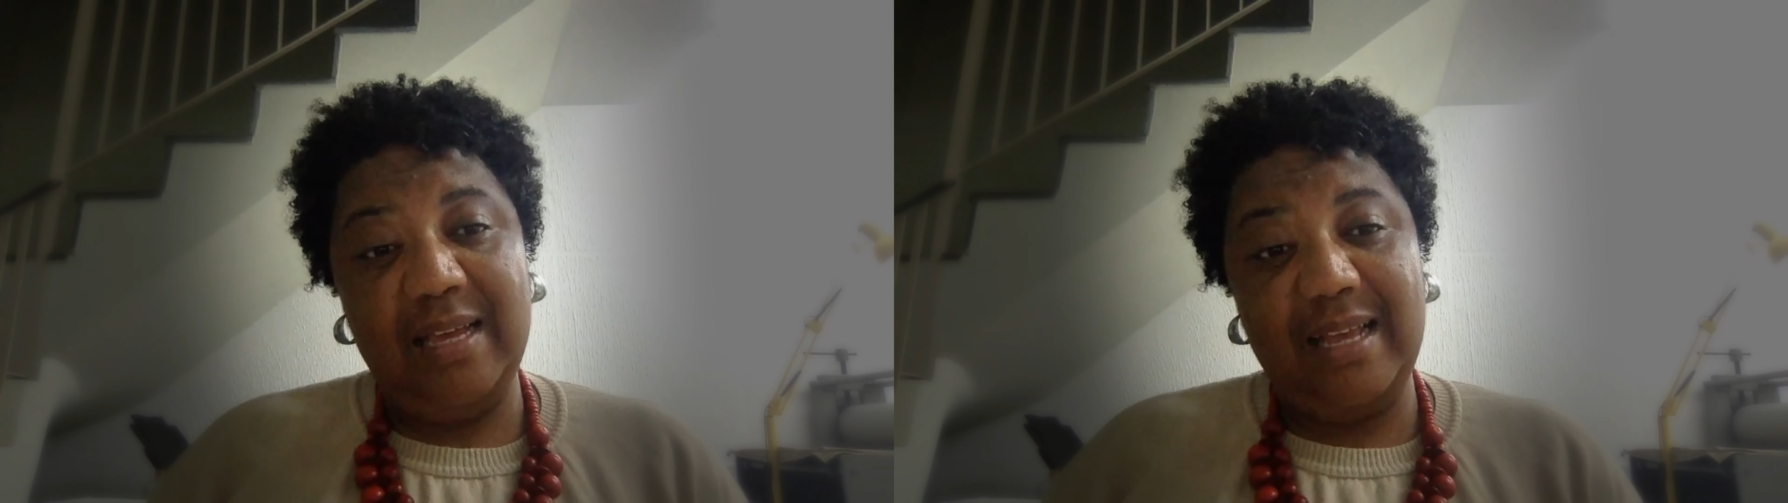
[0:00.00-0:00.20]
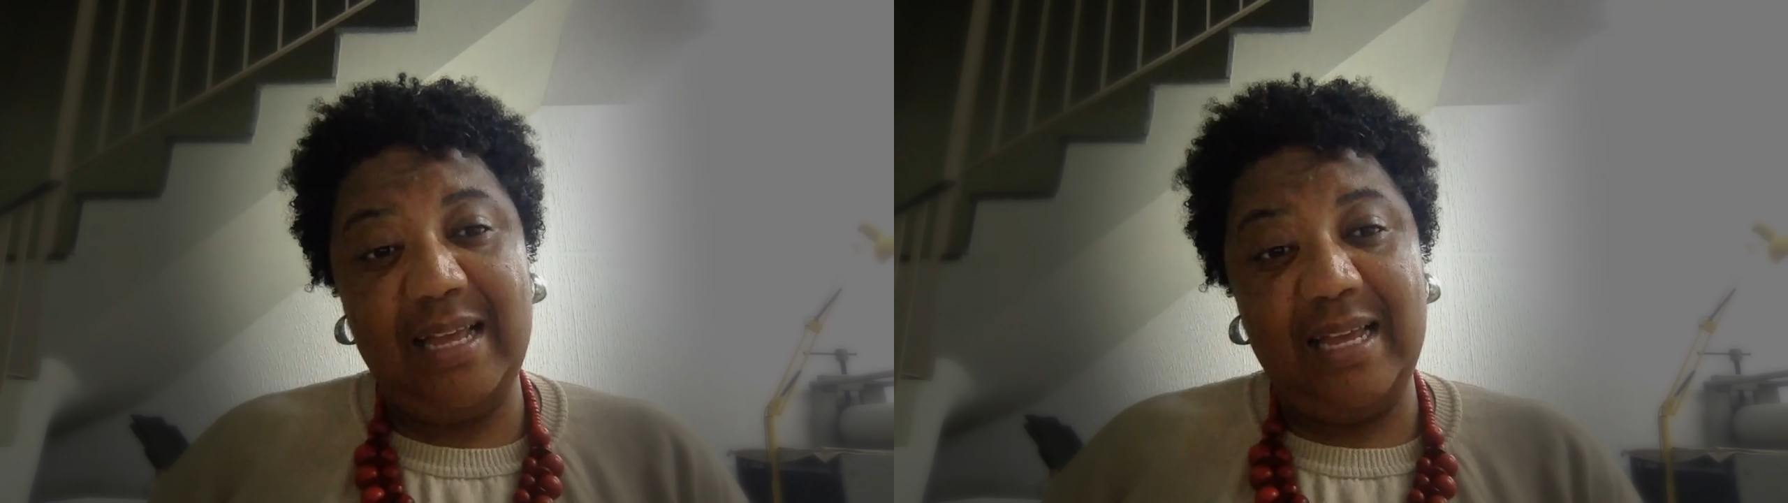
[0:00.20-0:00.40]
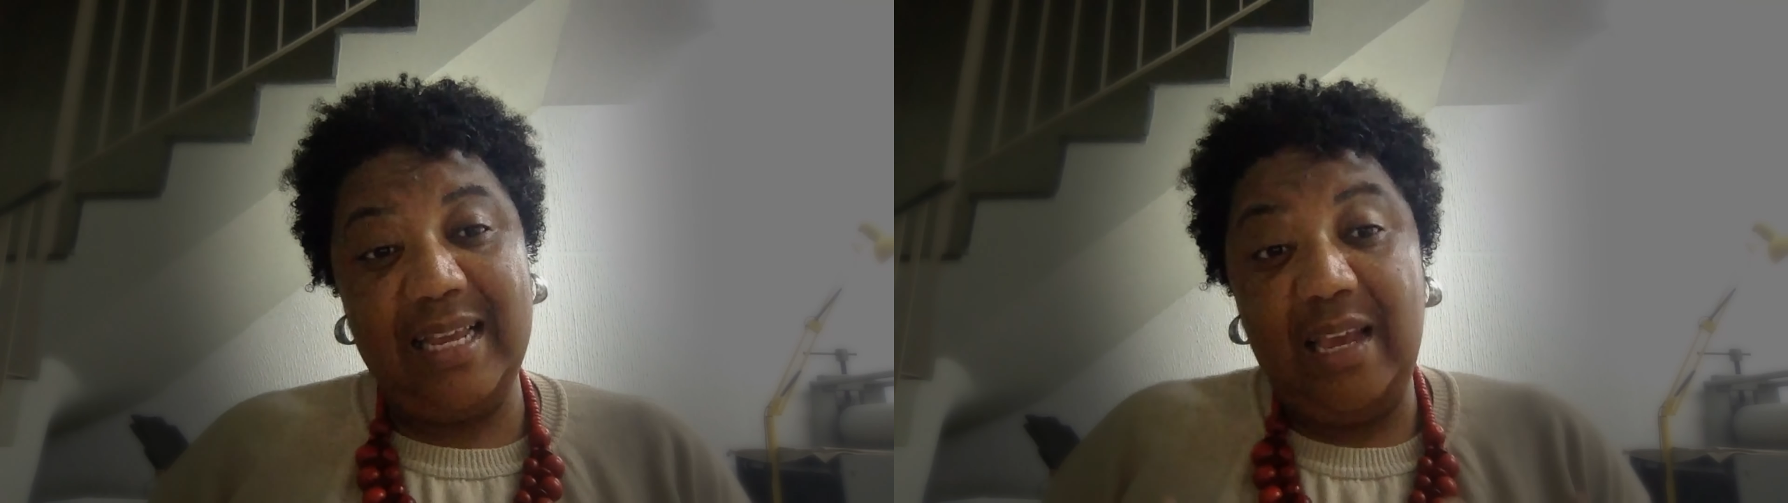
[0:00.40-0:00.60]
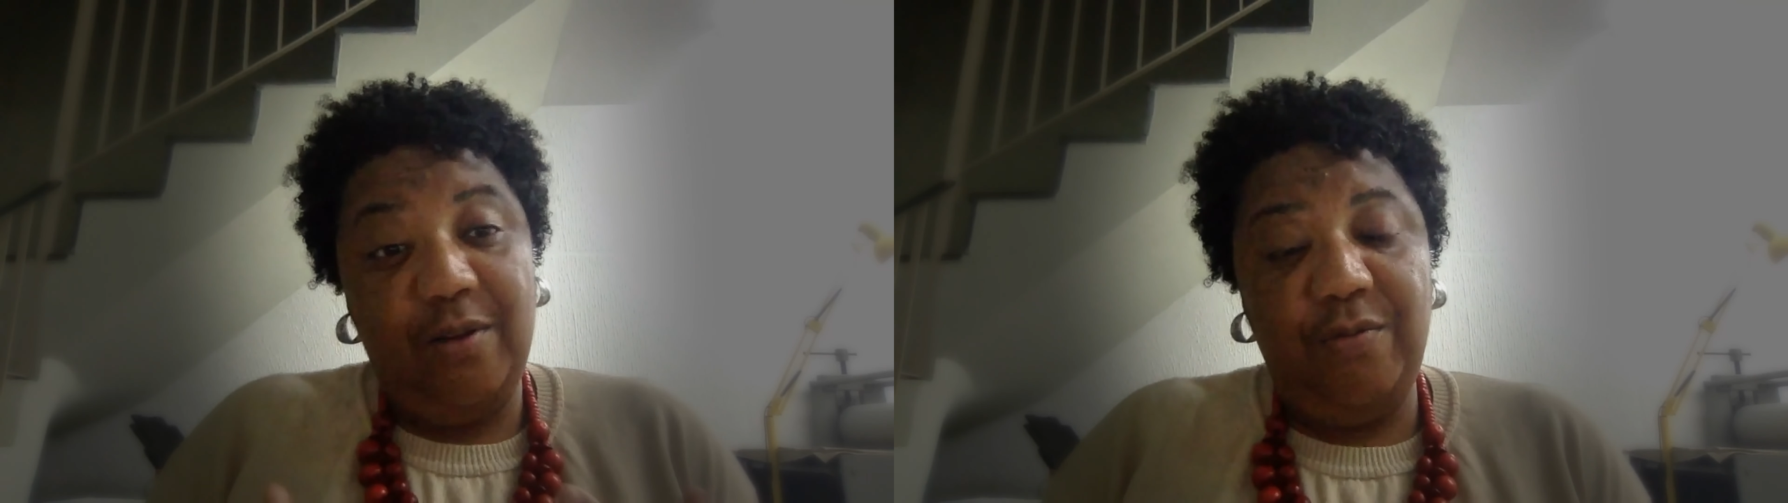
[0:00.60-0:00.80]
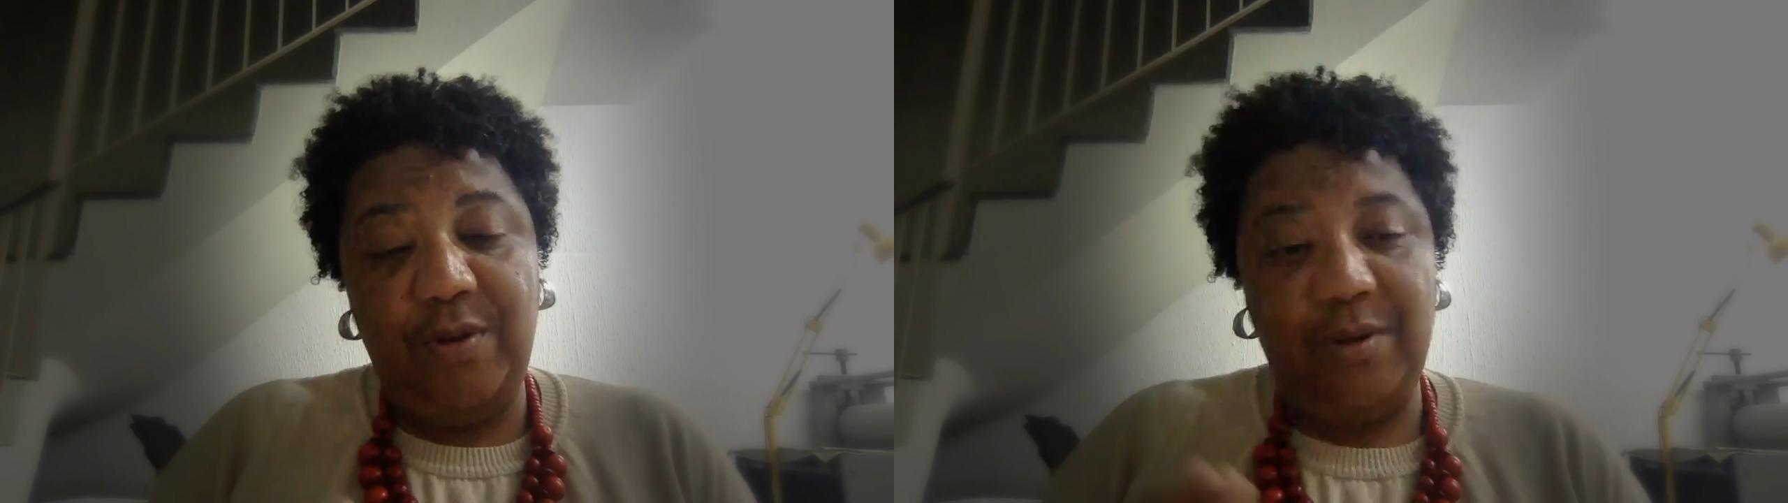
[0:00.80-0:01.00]
a
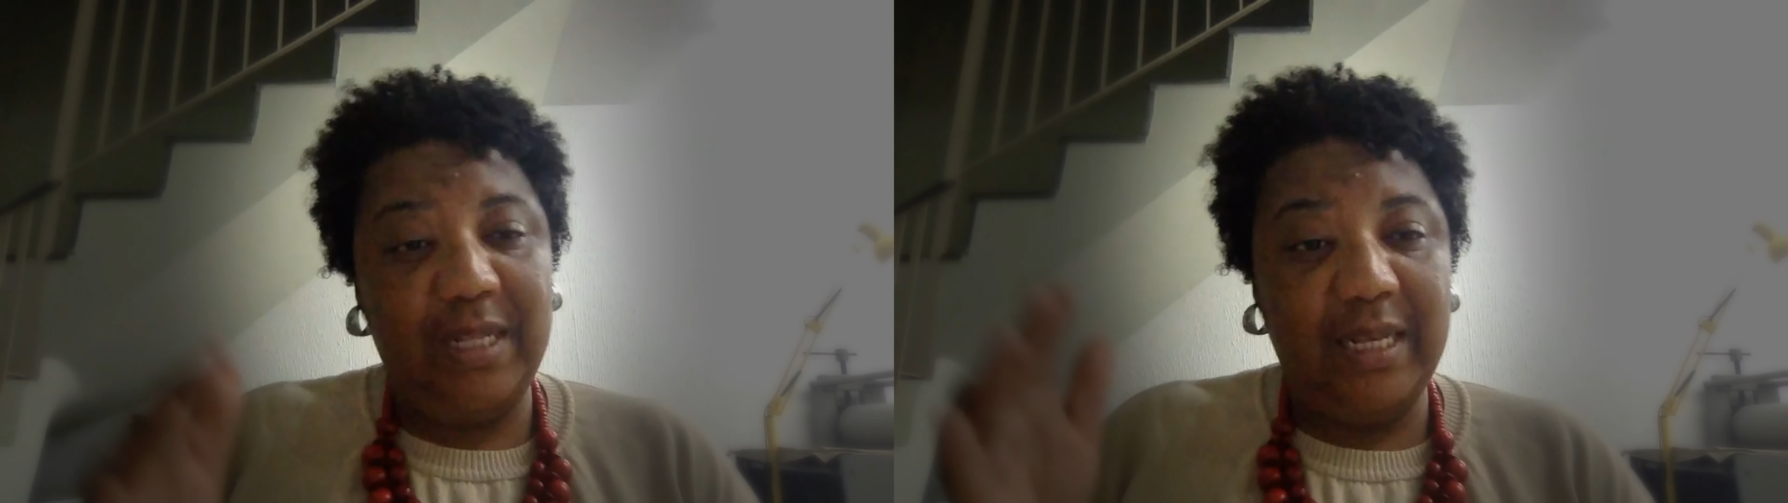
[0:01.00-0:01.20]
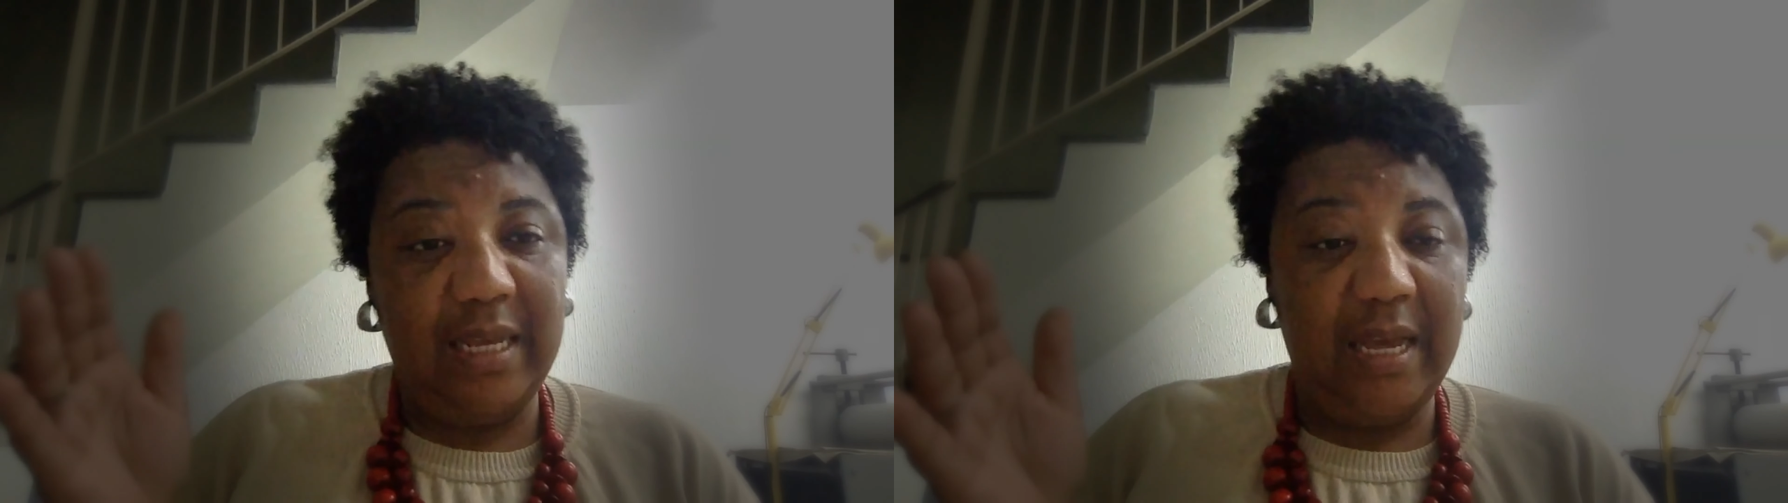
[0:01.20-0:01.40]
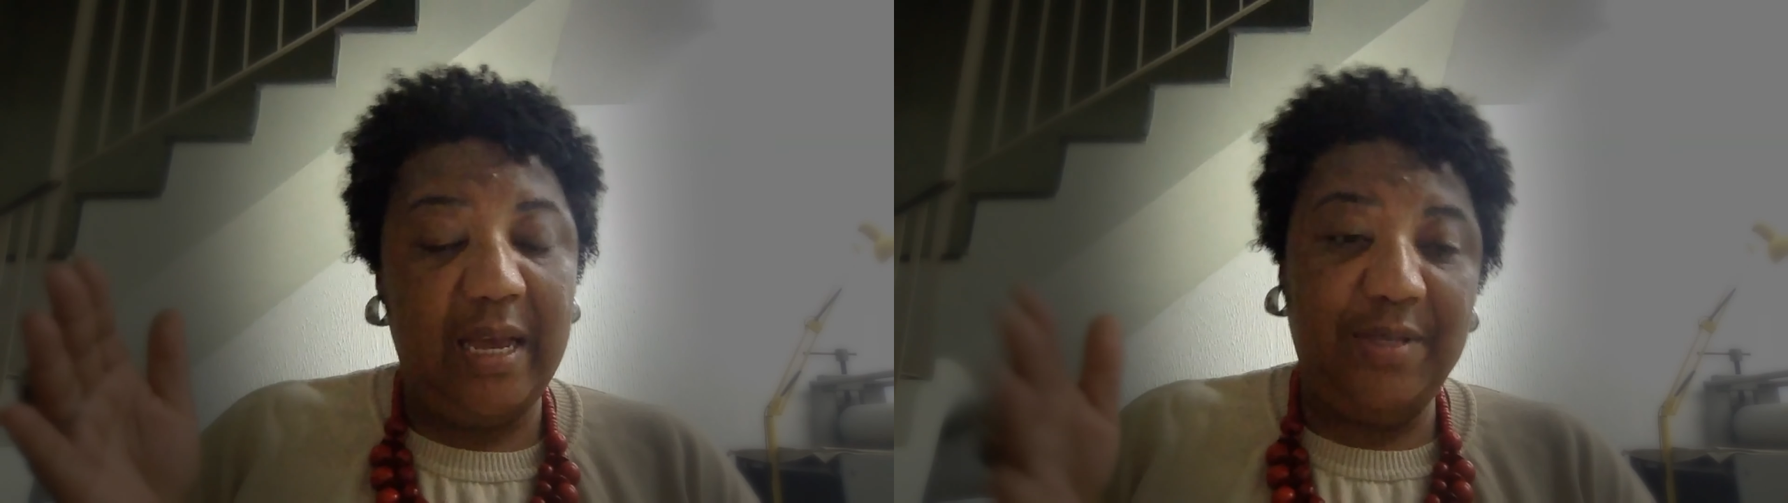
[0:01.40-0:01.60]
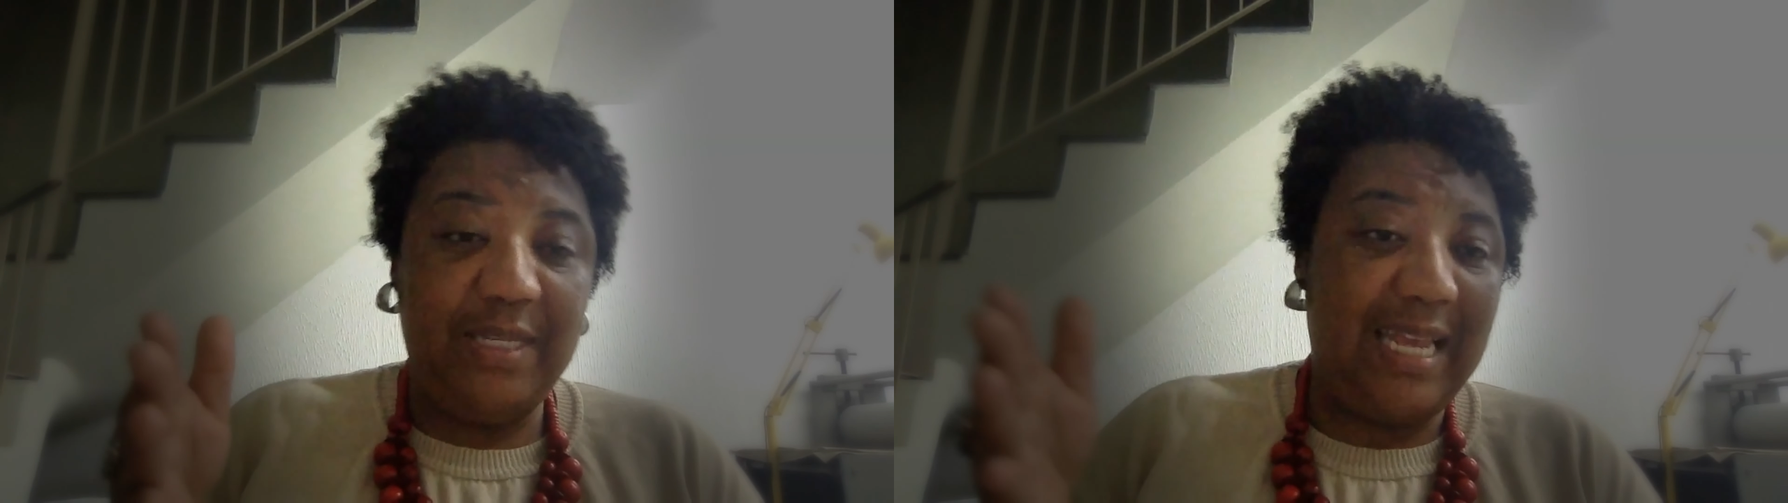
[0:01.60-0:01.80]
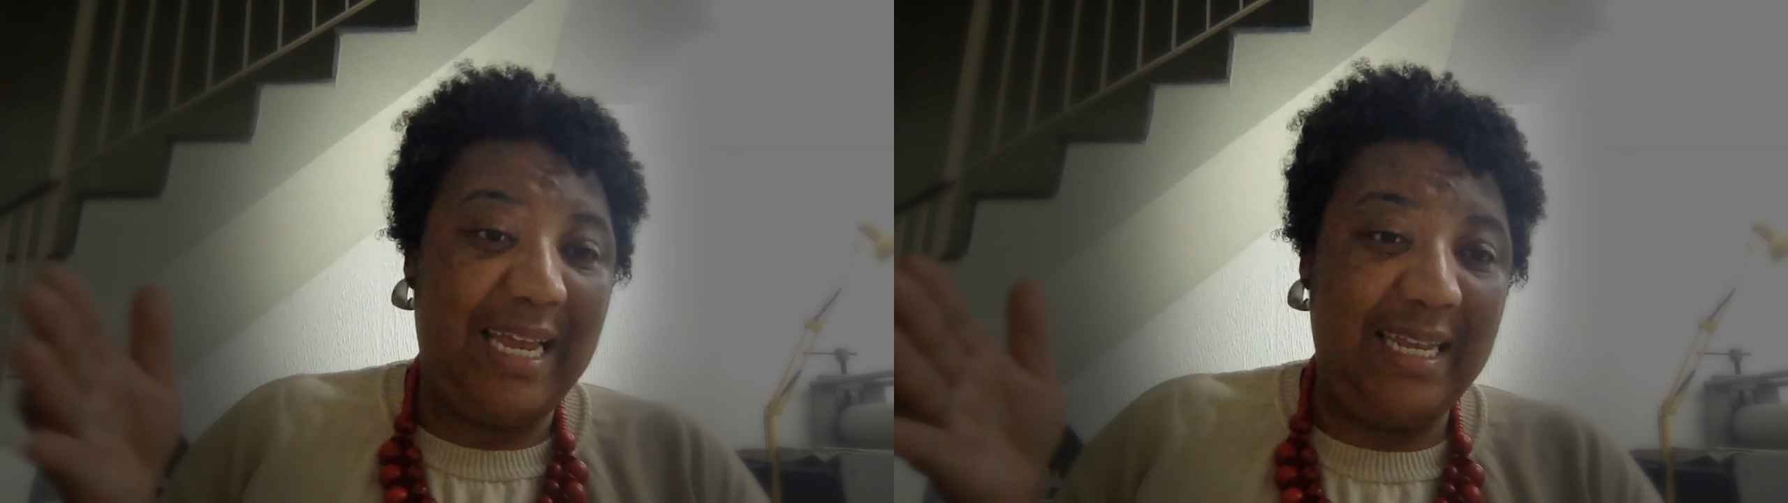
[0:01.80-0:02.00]
girl from the
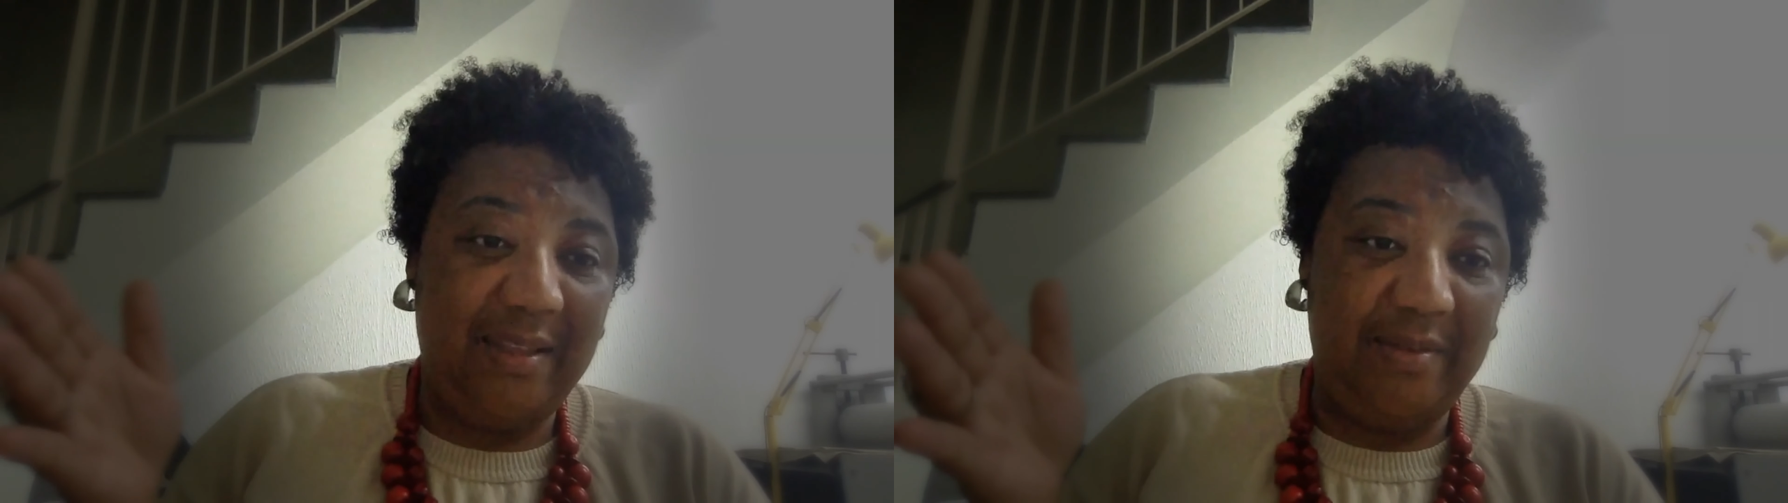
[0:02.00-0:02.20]
outside